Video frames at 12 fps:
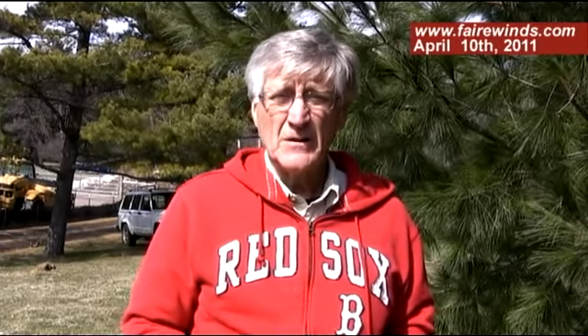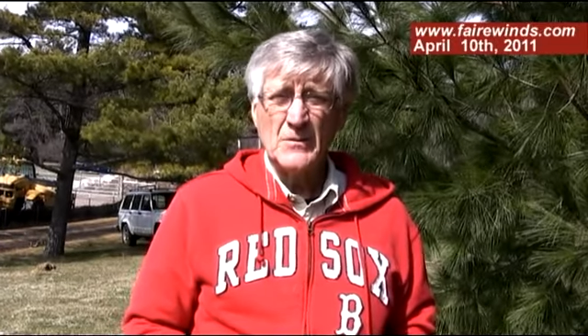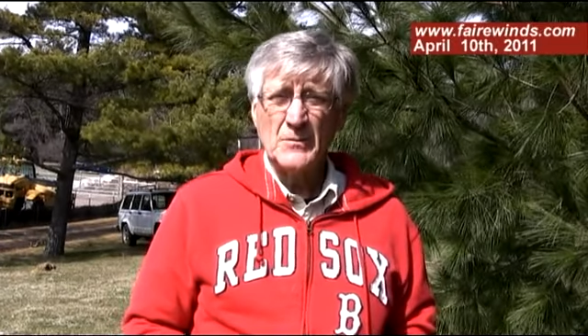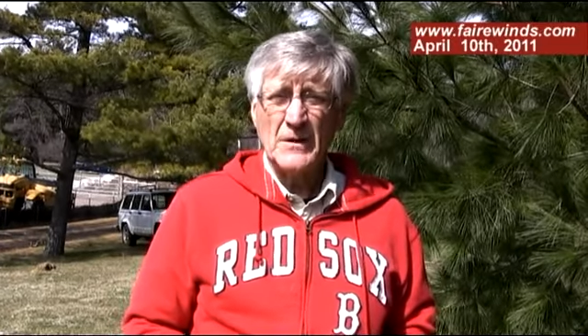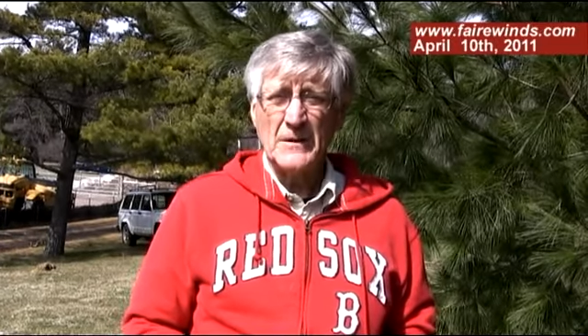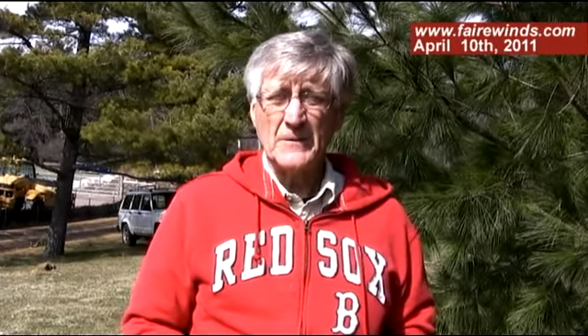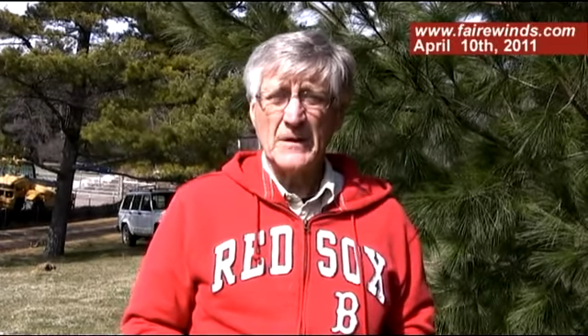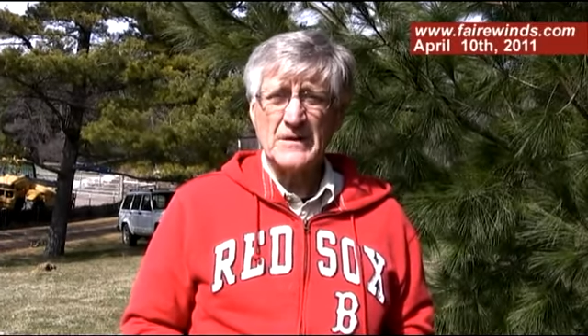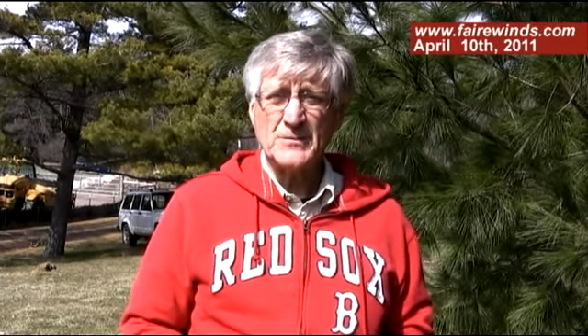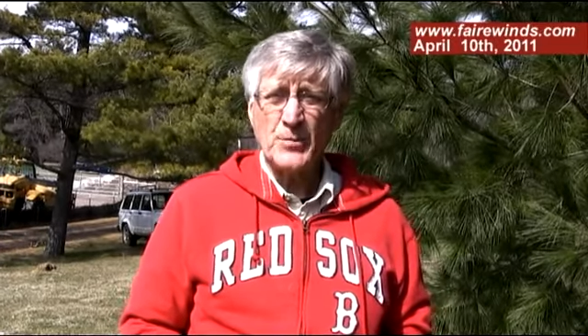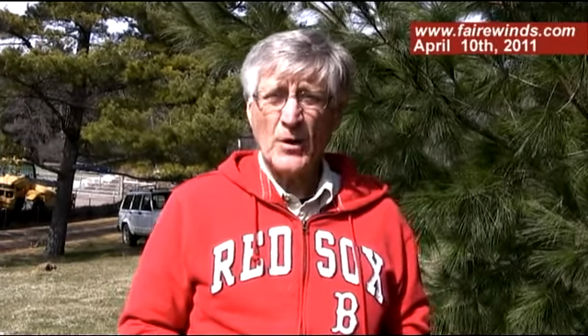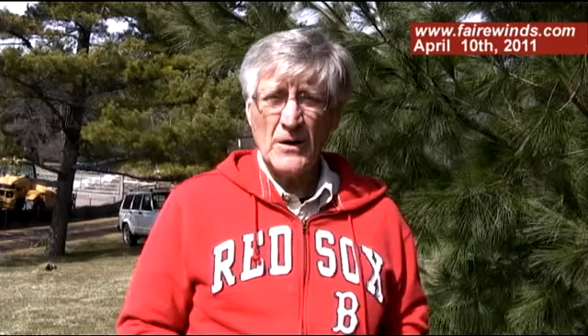But as
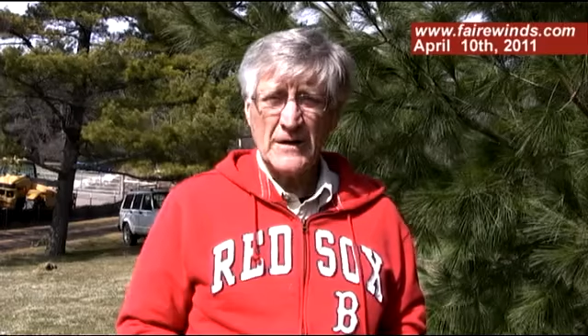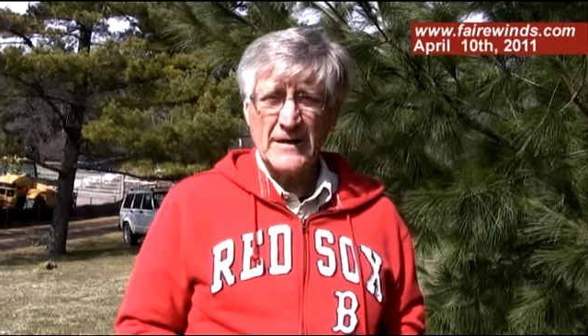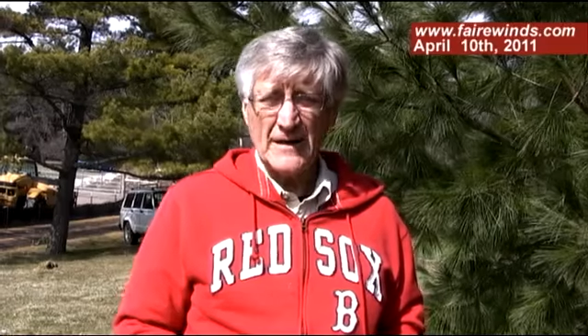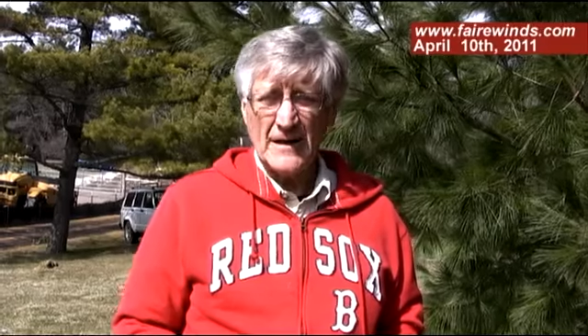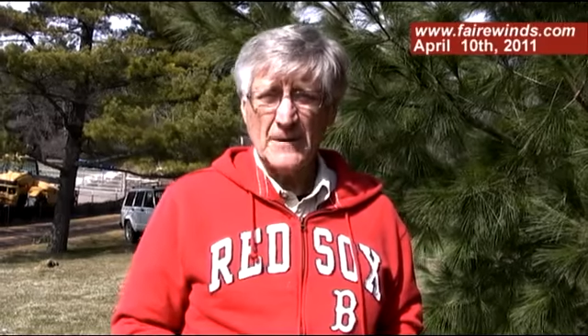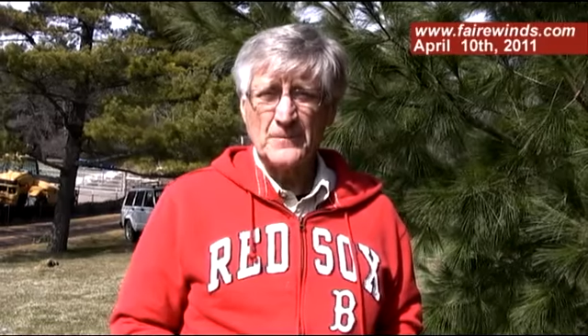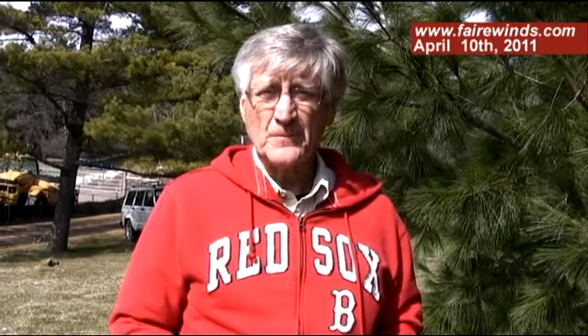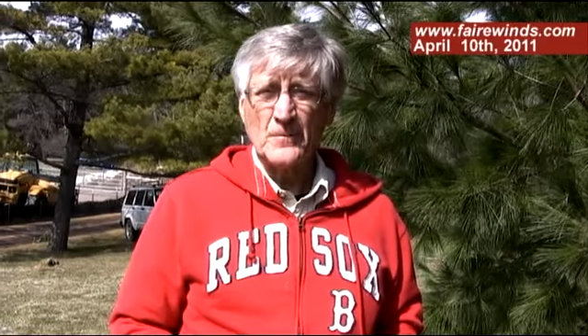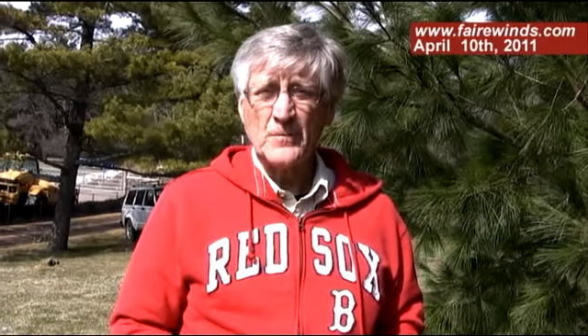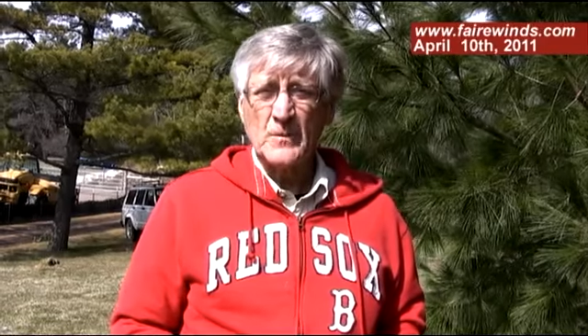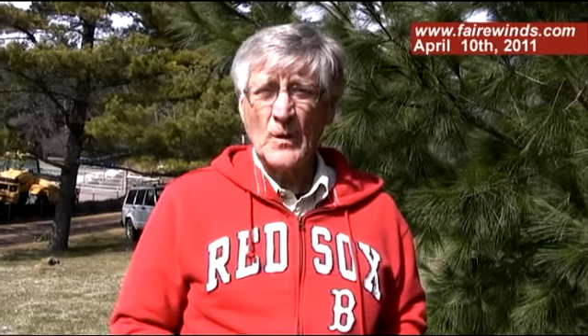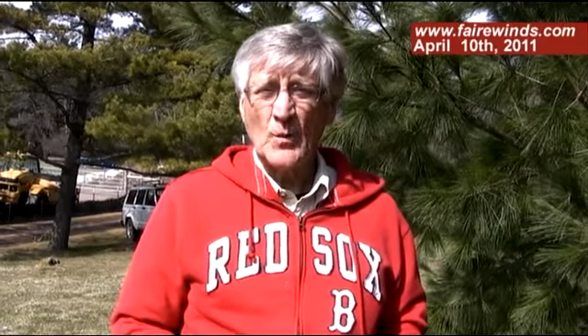part of that,
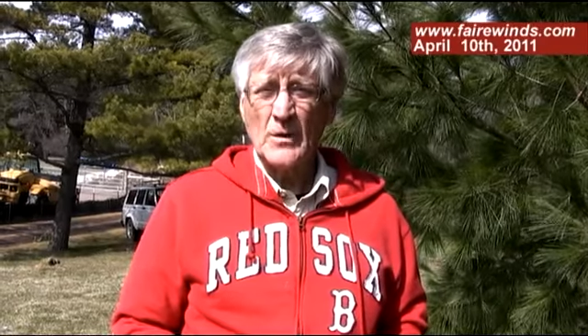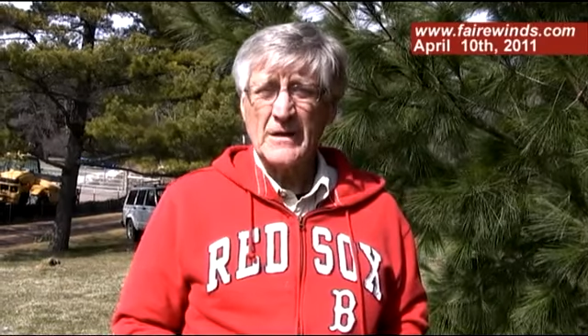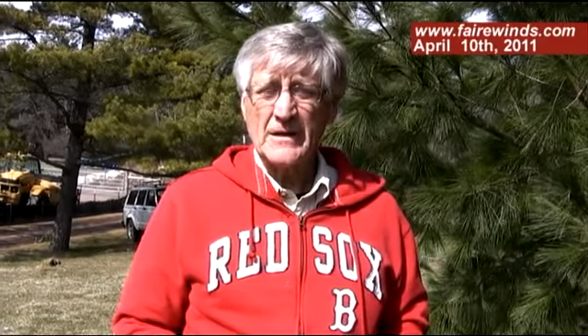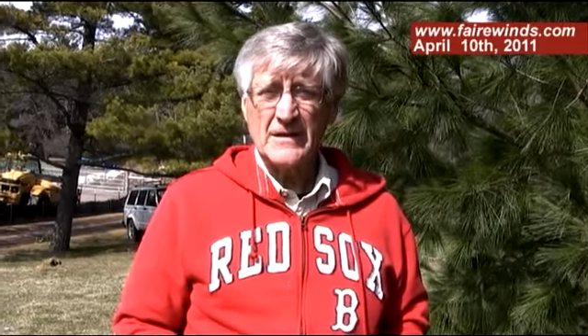one of the